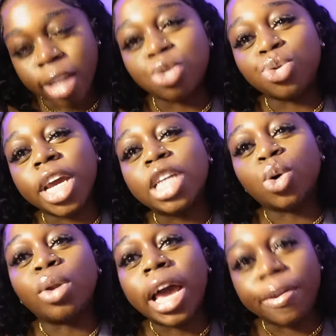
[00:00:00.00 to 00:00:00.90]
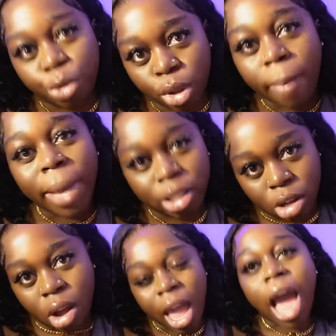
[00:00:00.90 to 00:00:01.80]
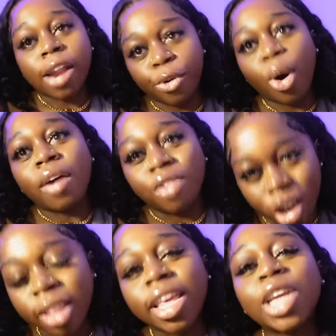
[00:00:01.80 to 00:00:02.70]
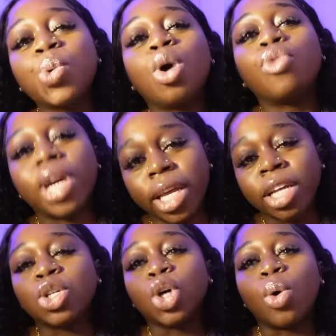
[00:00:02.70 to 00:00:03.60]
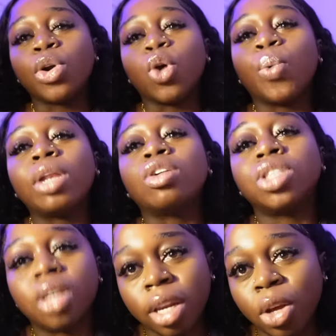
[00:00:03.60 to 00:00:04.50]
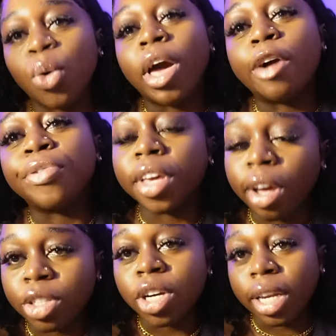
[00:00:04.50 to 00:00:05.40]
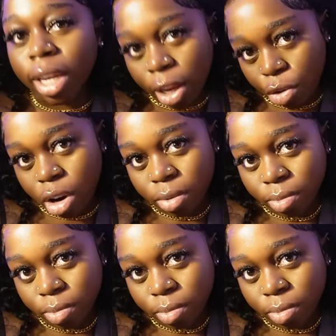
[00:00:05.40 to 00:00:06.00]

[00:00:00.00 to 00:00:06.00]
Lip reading: to change your life for the better and forever, then you are ready to go on your weight loss journey or healthy girl journey era.